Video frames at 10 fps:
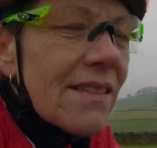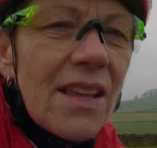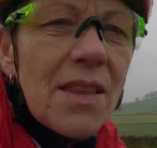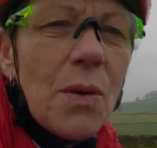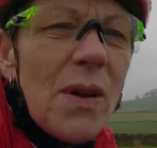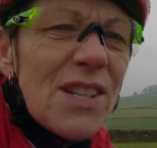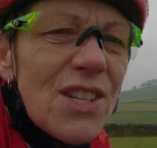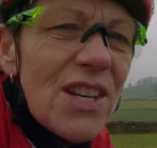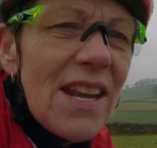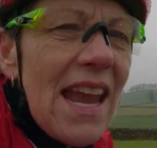So the
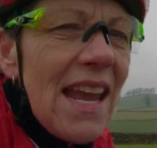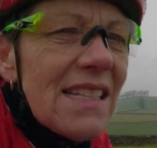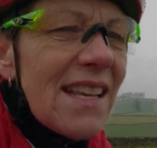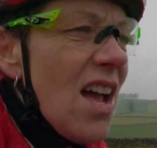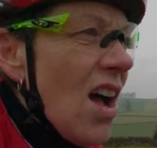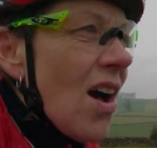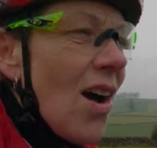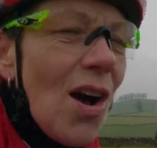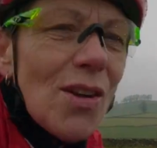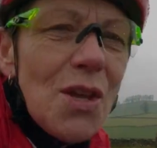question is,
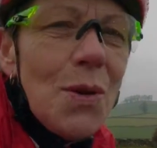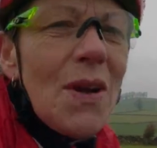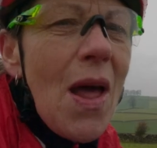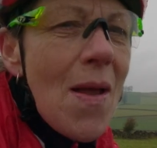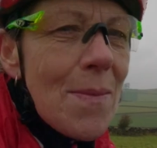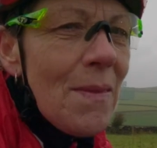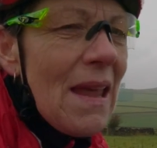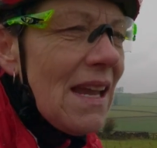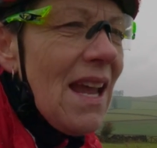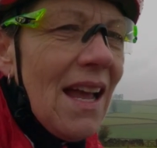are you like
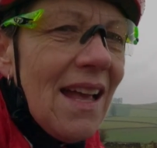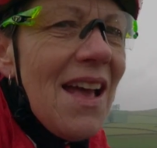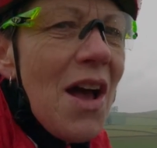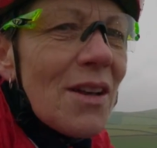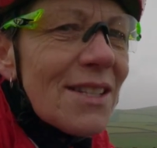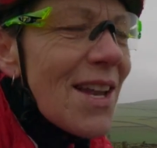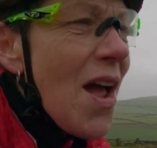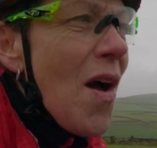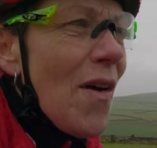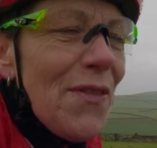me? I
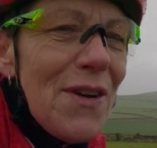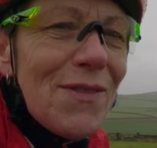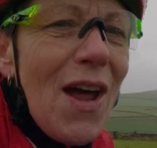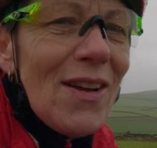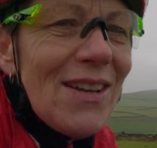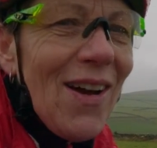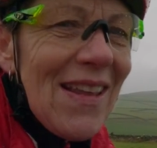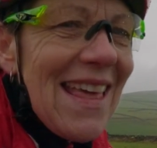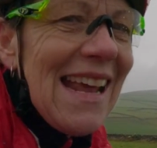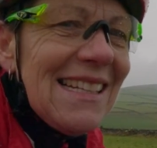start off on a ride
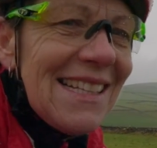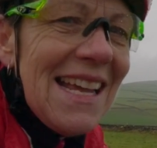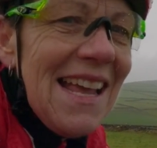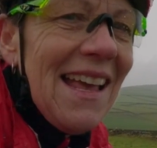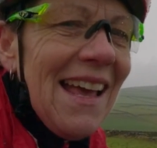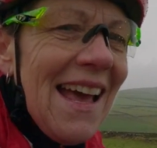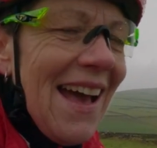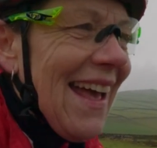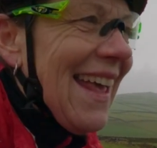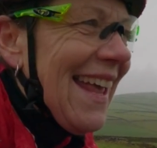like this
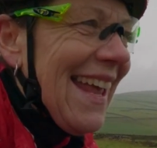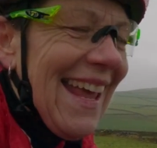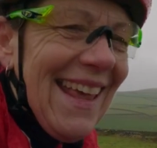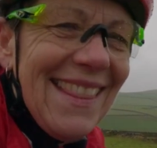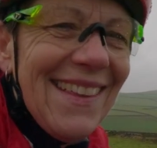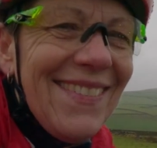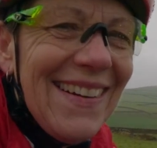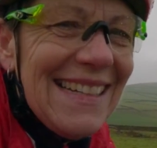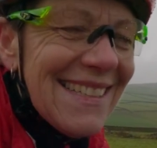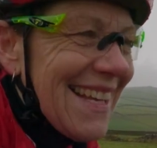in the
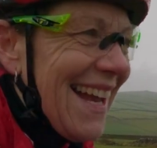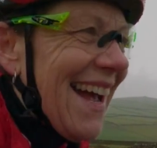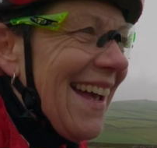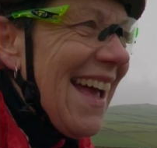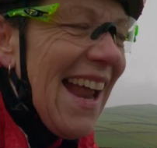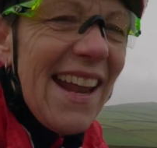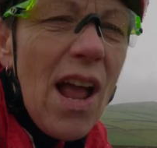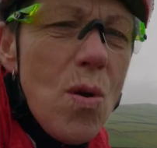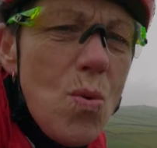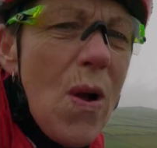winter and I go,
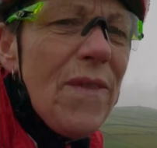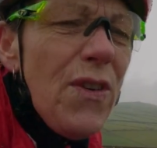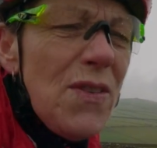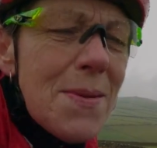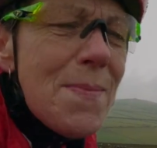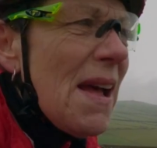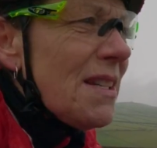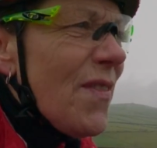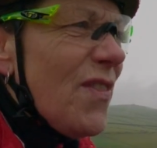oh, avoid the mud.